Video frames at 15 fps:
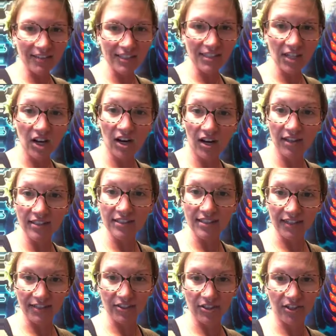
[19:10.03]
is the heart
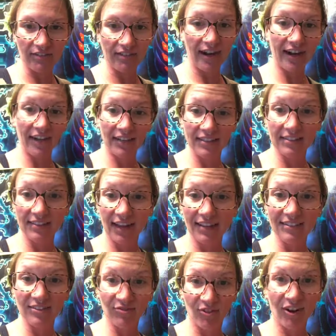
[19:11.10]
center, right? Because
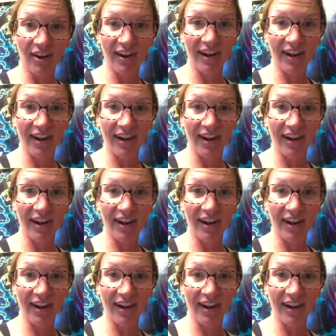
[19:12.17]
that's where it